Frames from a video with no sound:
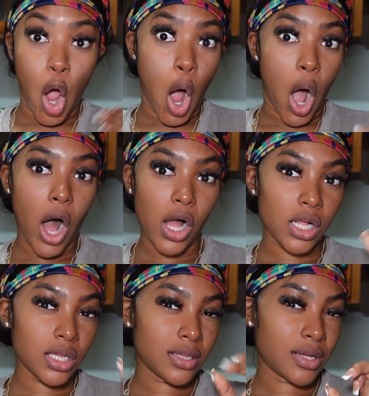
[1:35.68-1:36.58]

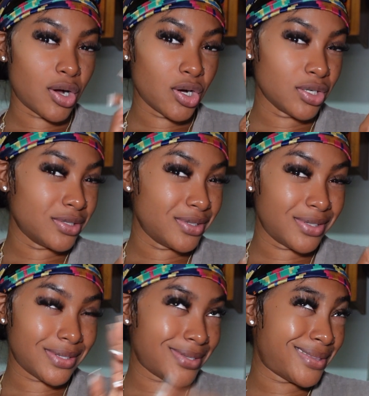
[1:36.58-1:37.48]
haul hunt
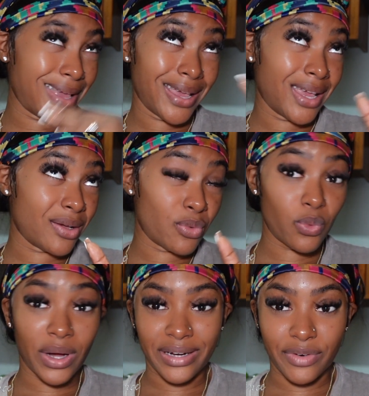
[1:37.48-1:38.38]
thingy,
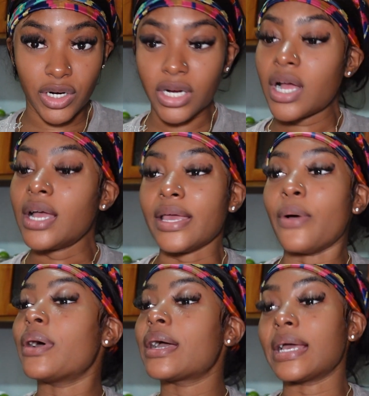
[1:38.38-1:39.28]
whatever. Yeah,
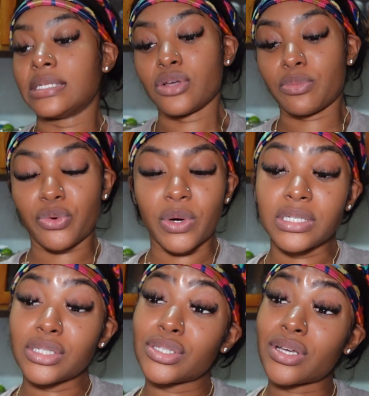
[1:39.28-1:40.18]
we'll get some new
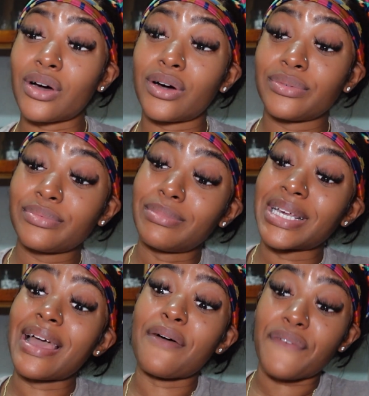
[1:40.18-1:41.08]
ones. So I
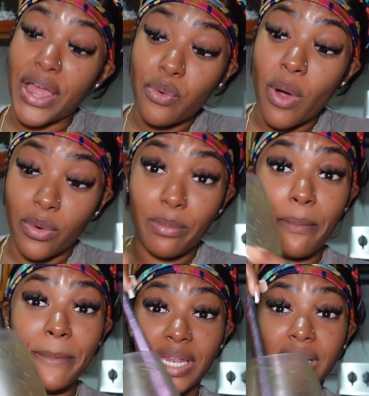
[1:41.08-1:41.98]
can't find the one with my
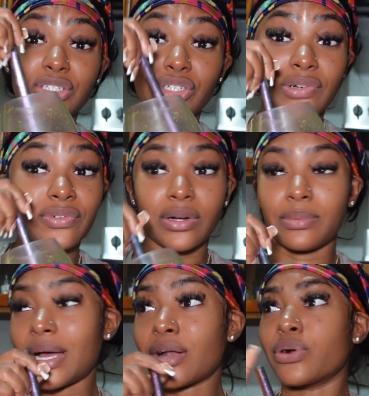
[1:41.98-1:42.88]
bean I drink from.
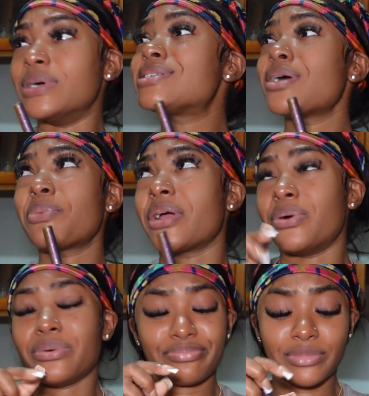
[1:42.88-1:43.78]
I don't know, it's somewhere
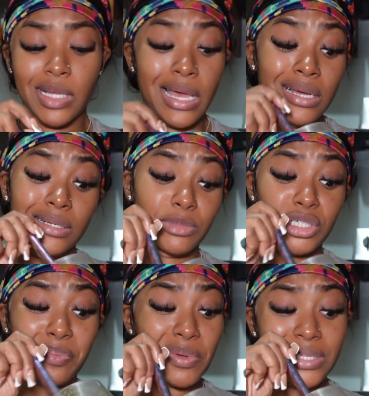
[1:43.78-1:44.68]
though. I'm
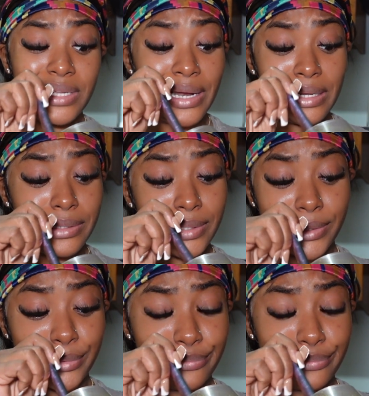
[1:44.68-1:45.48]
just putting that this.